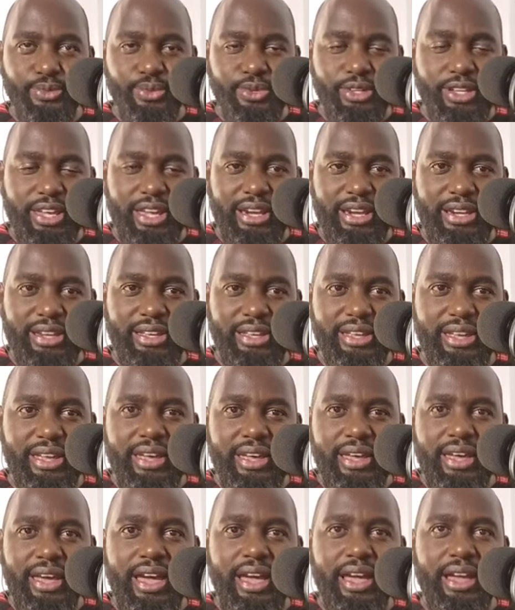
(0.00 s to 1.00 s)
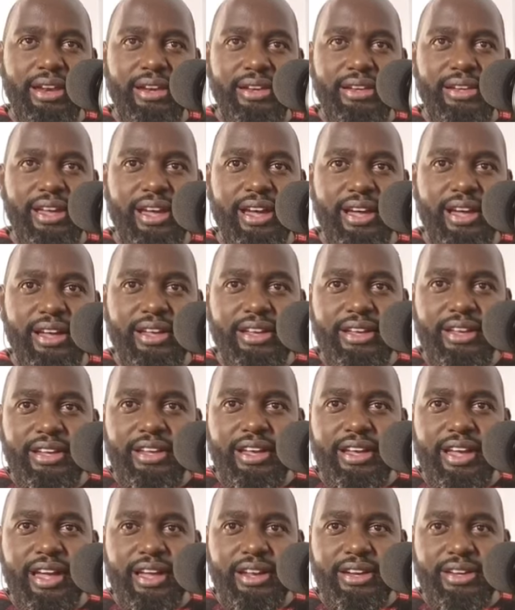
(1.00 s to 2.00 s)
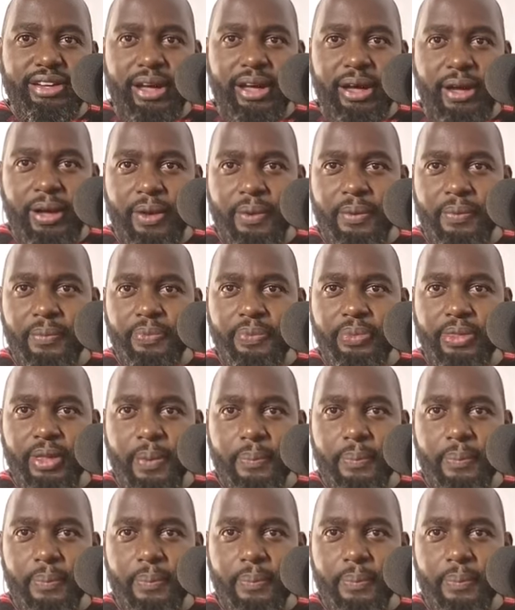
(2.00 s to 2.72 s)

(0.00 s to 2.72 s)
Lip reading: Mugeni and